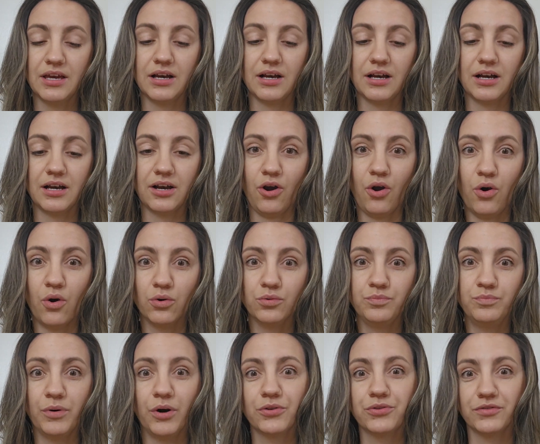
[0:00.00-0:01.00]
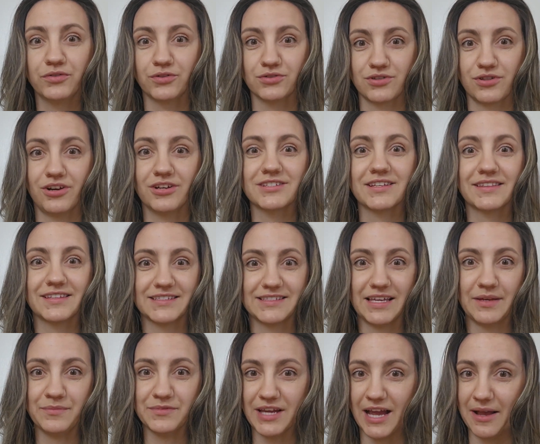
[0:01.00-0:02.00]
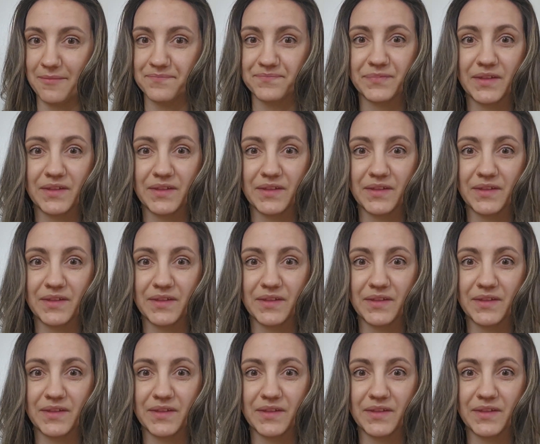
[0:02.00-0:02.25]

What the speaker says: hold both of those thoughts at the same time.